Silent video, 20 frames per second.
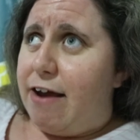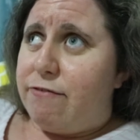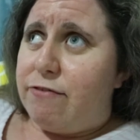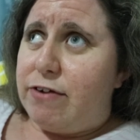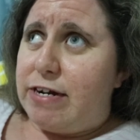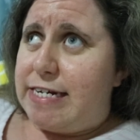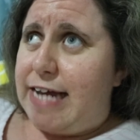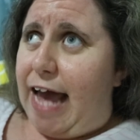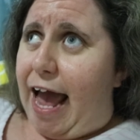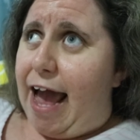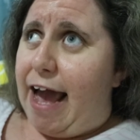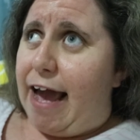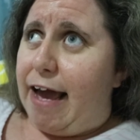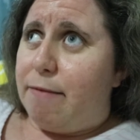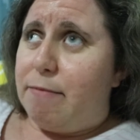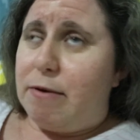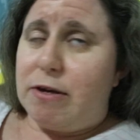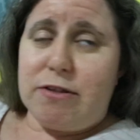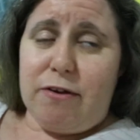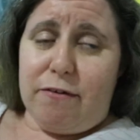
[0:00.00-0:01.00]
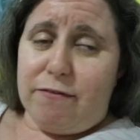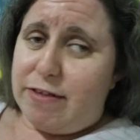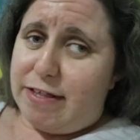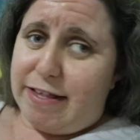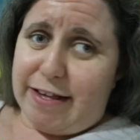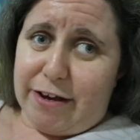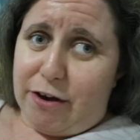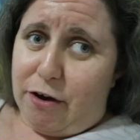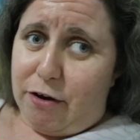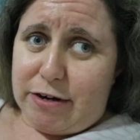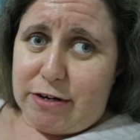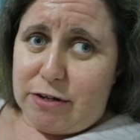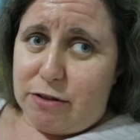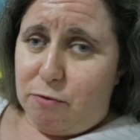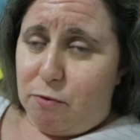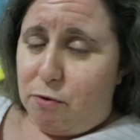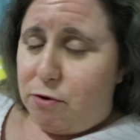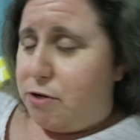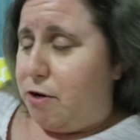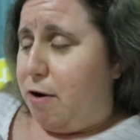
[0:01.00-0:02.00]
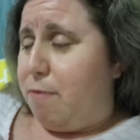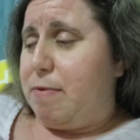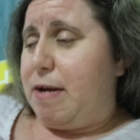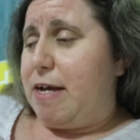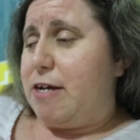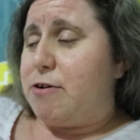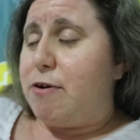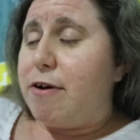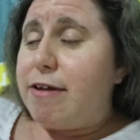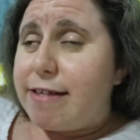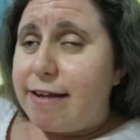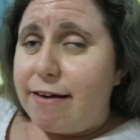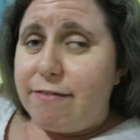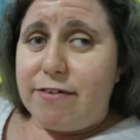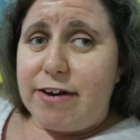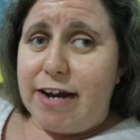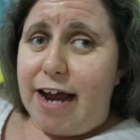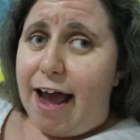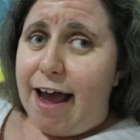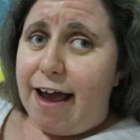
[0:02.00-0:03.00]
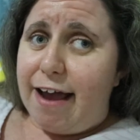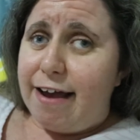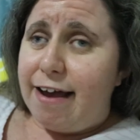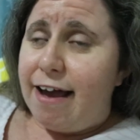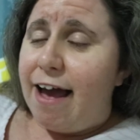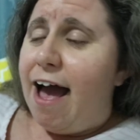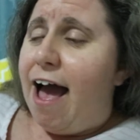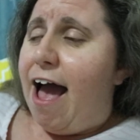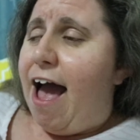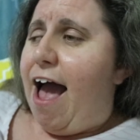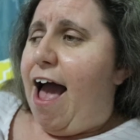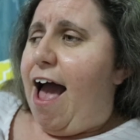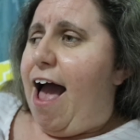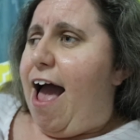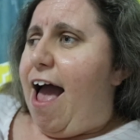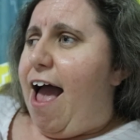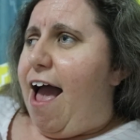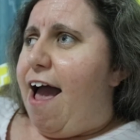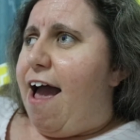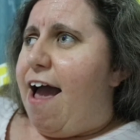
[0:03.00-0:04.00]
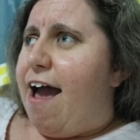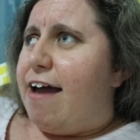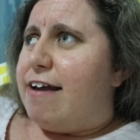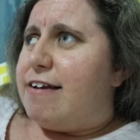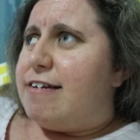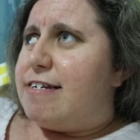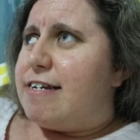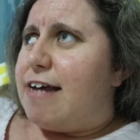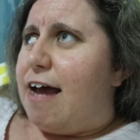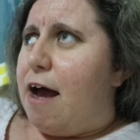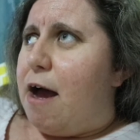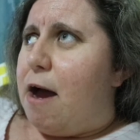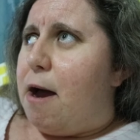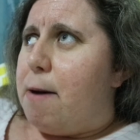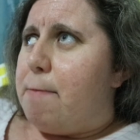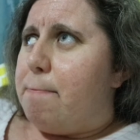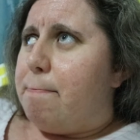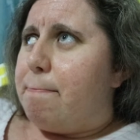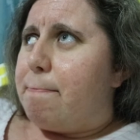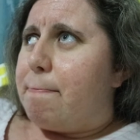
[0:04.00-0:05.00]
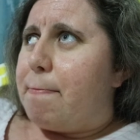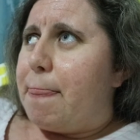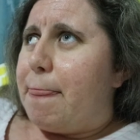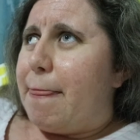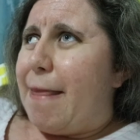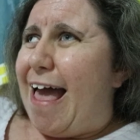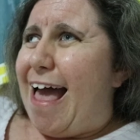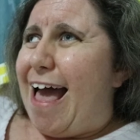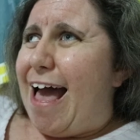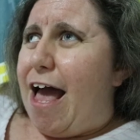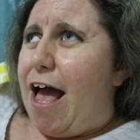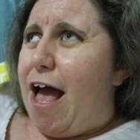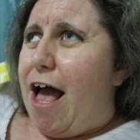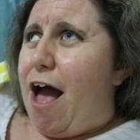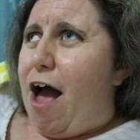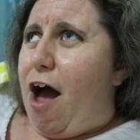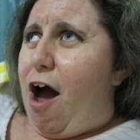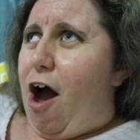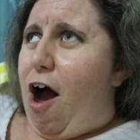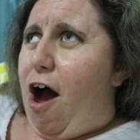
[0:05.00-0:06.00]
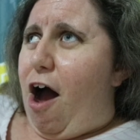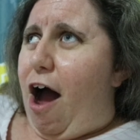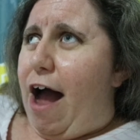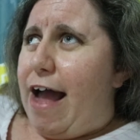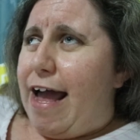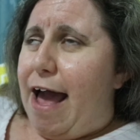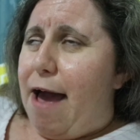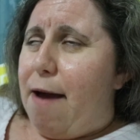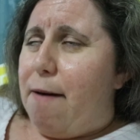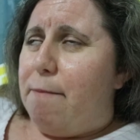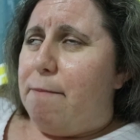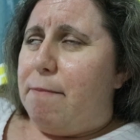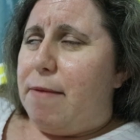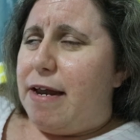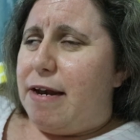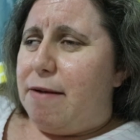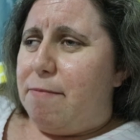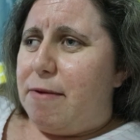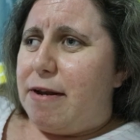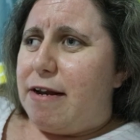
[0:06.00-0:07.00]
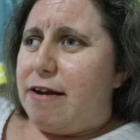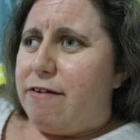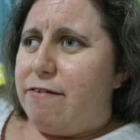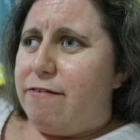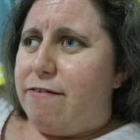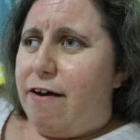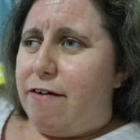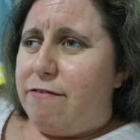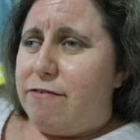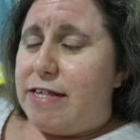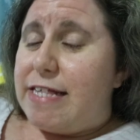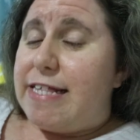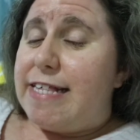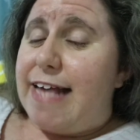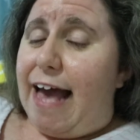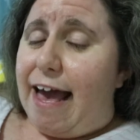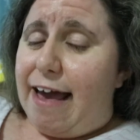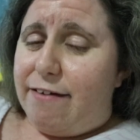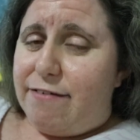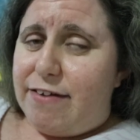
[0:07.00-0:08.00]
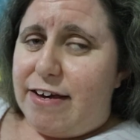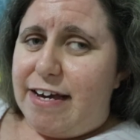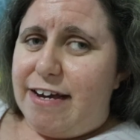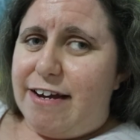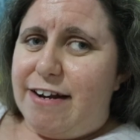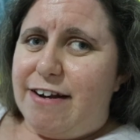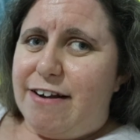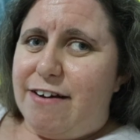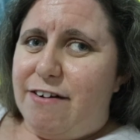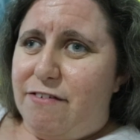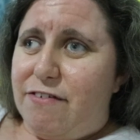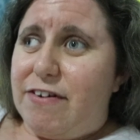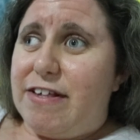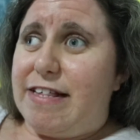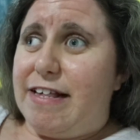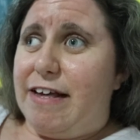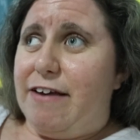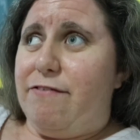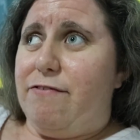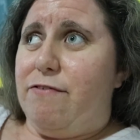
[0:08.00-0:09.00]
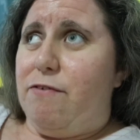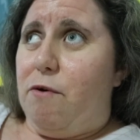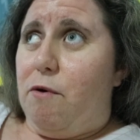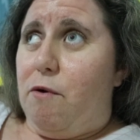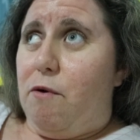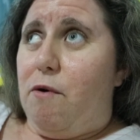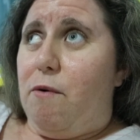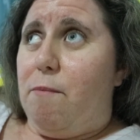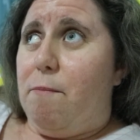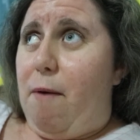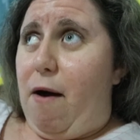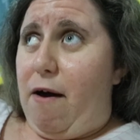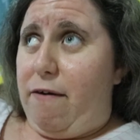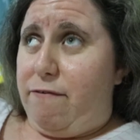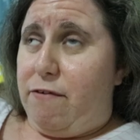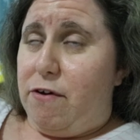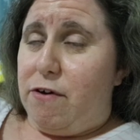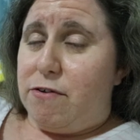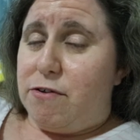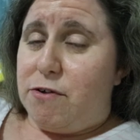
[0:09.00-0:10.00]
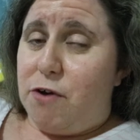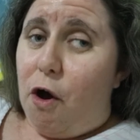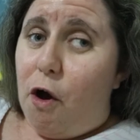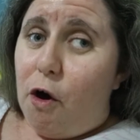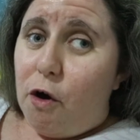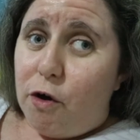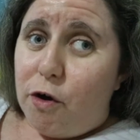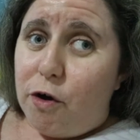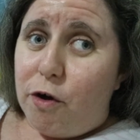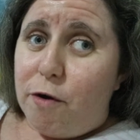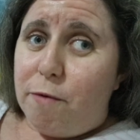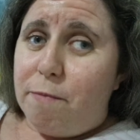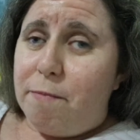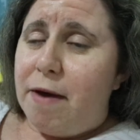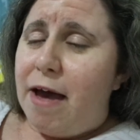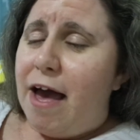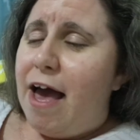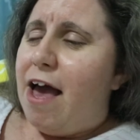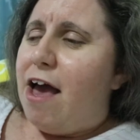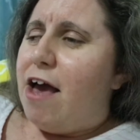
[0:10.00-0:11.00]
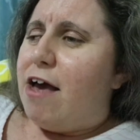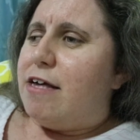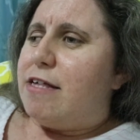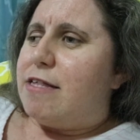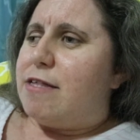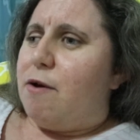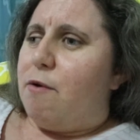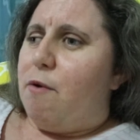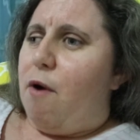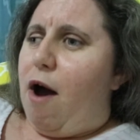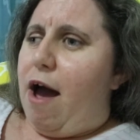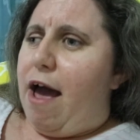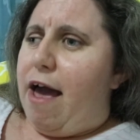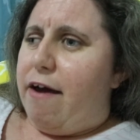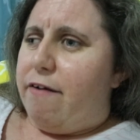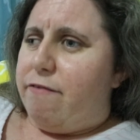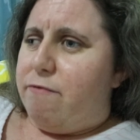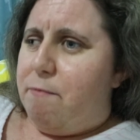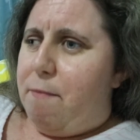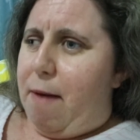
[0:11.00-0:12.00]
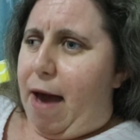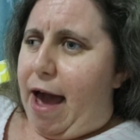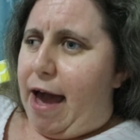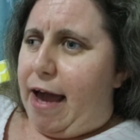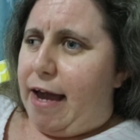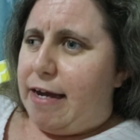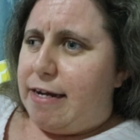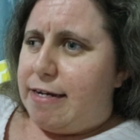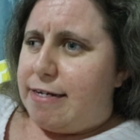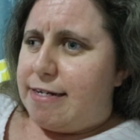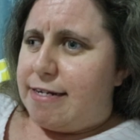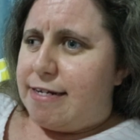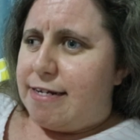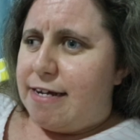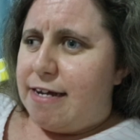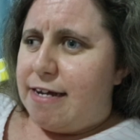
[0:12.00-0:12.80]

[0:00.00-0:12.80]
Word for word: every day, because obviously you go into the wardrobe and get dressed every day. And I am in the middle of saving, obviously, for my first home, so I have made